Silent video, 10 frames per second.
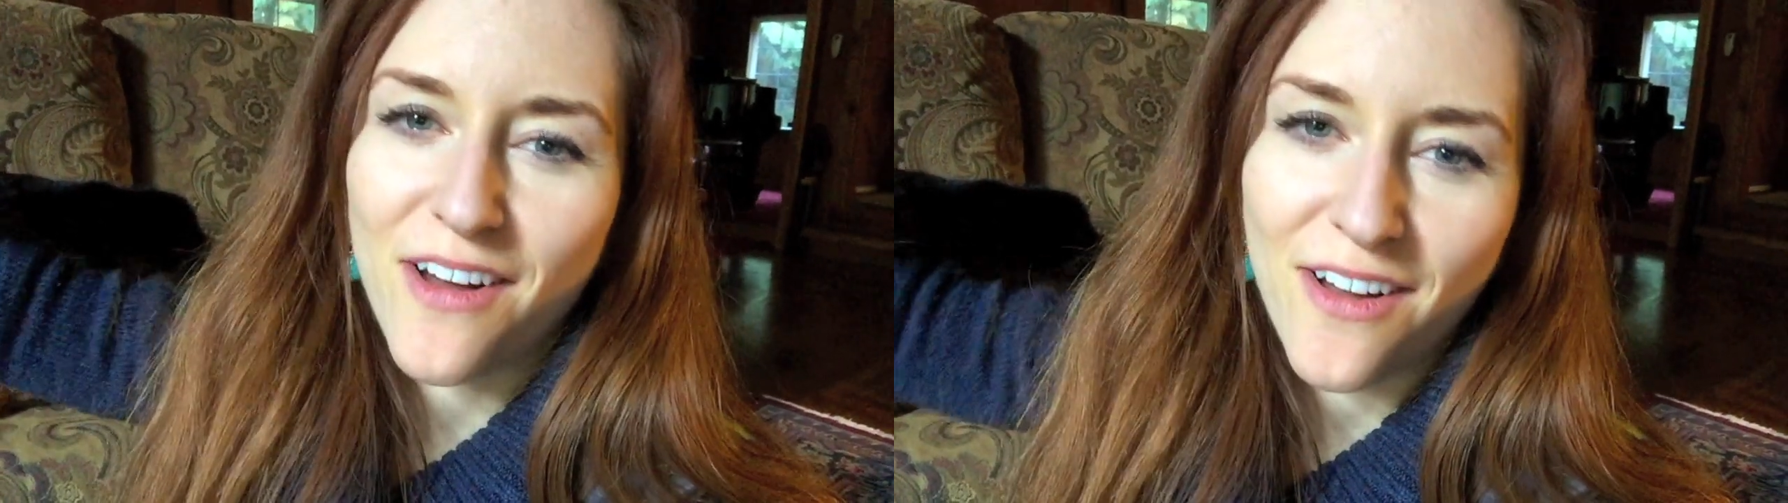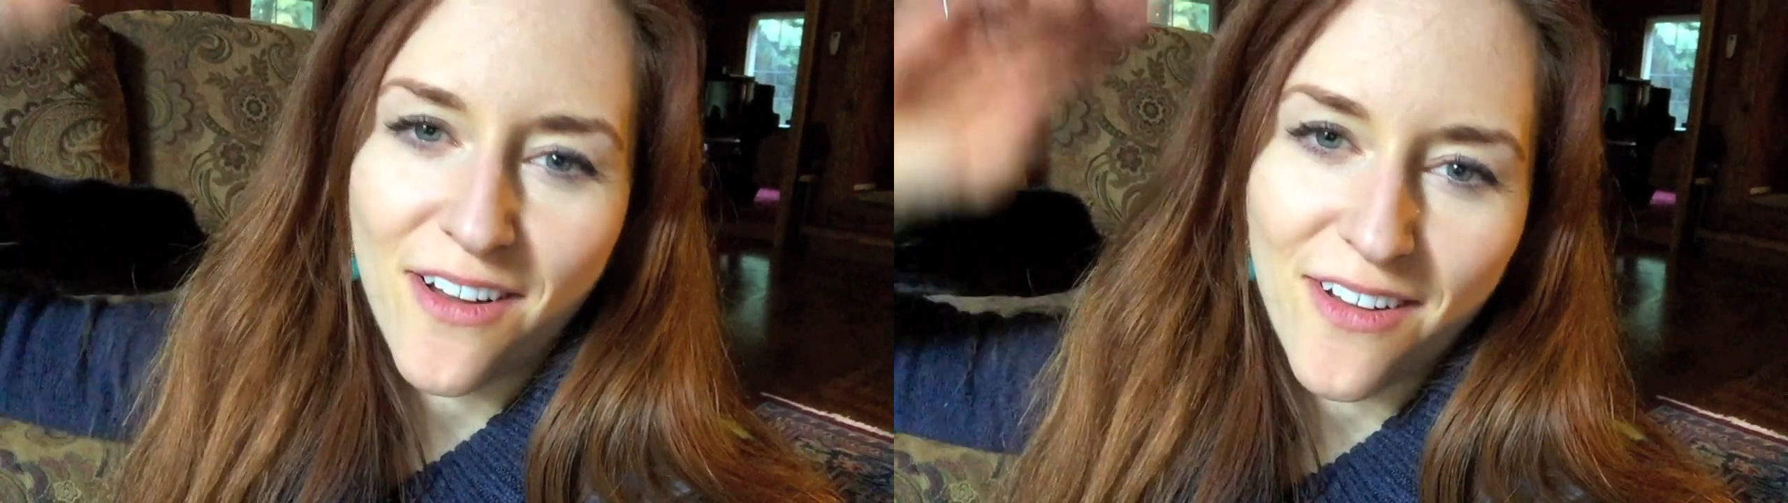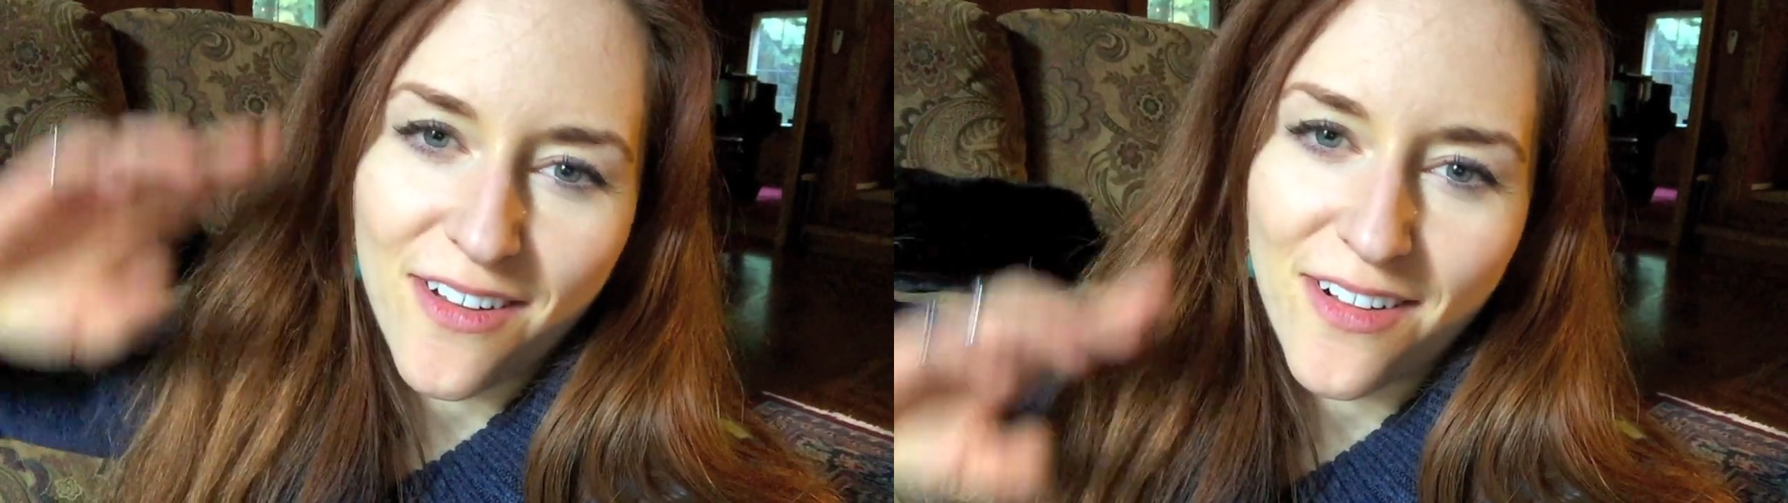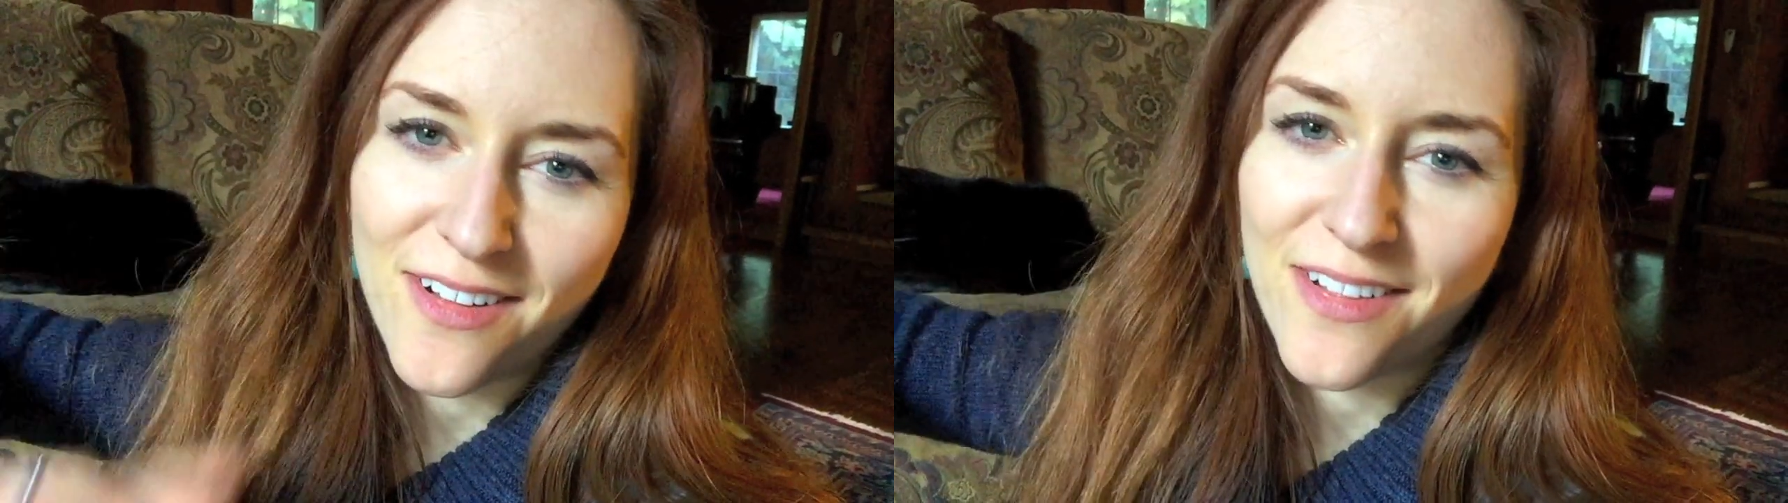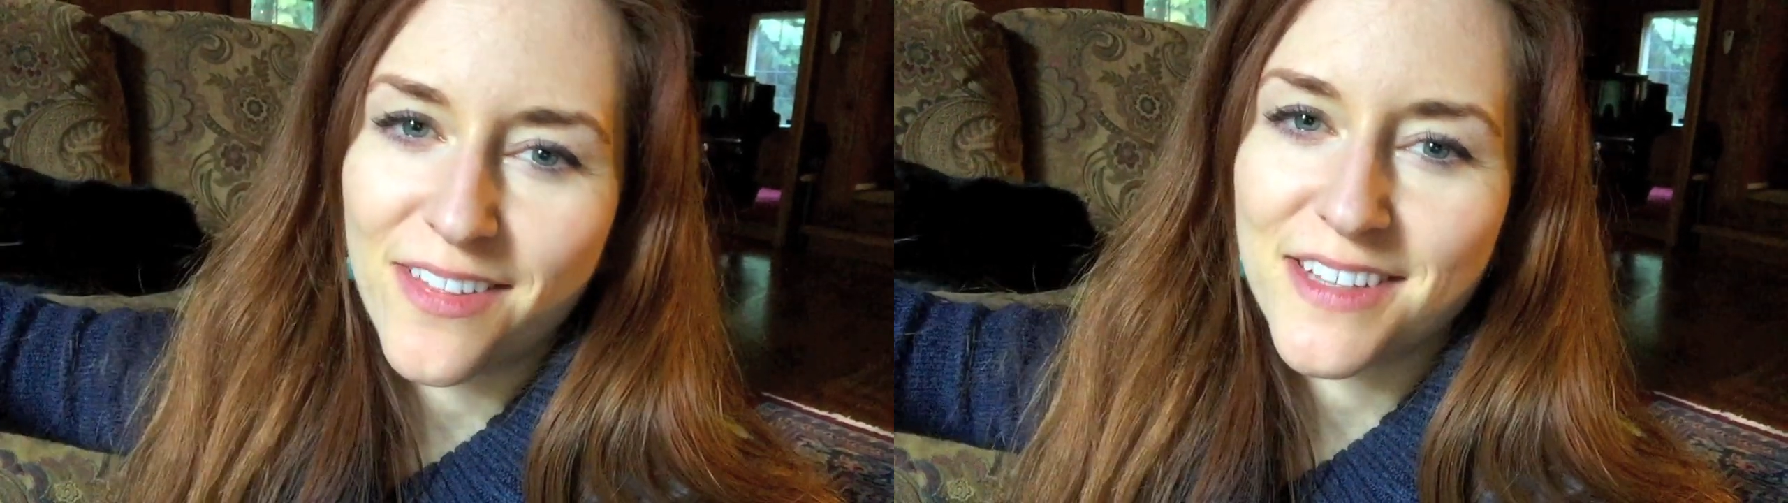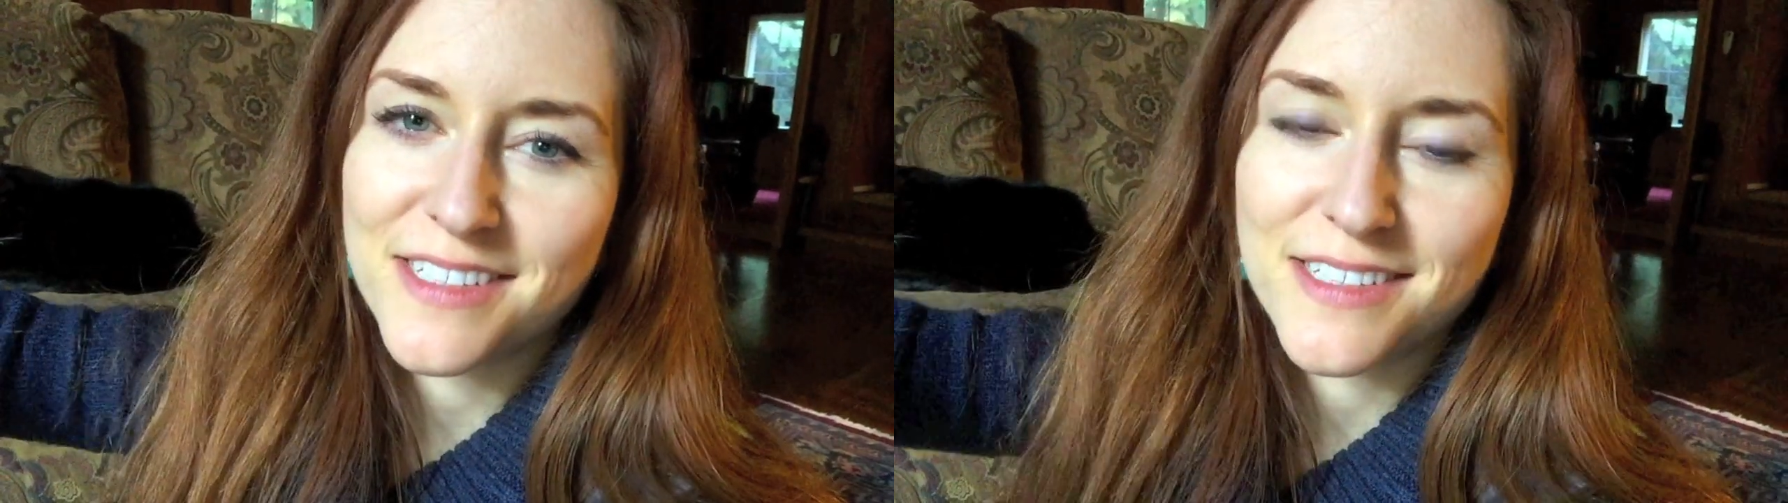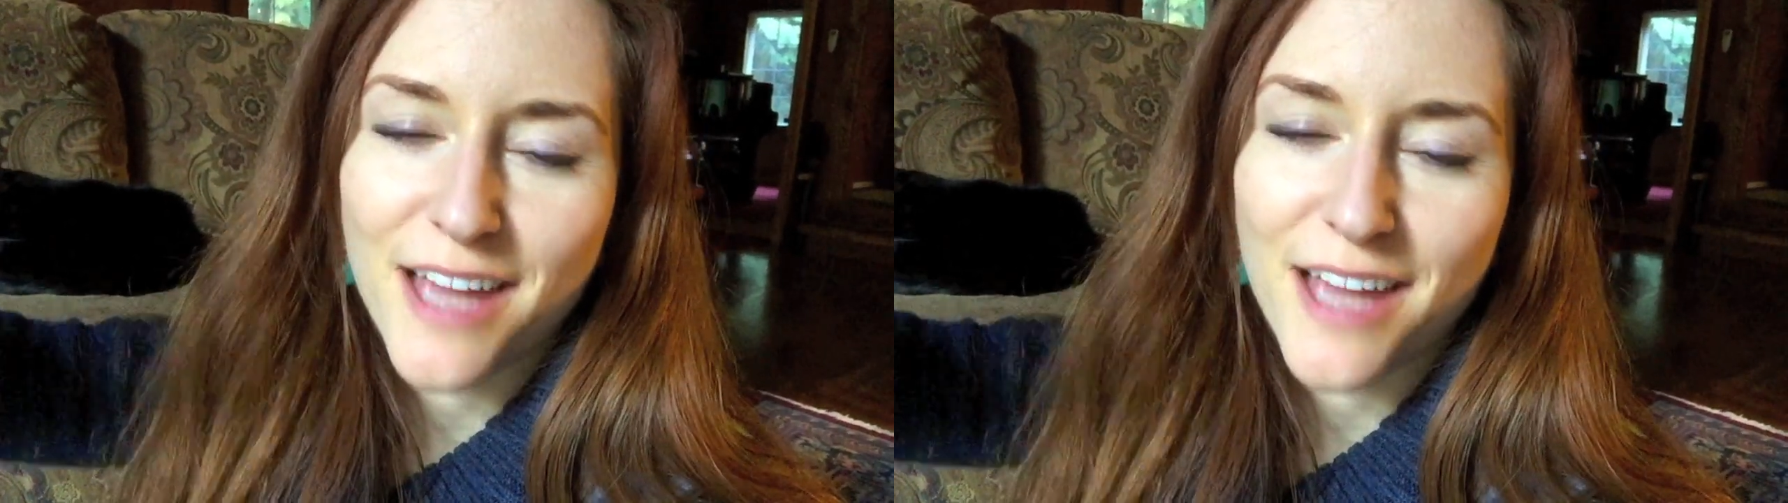all this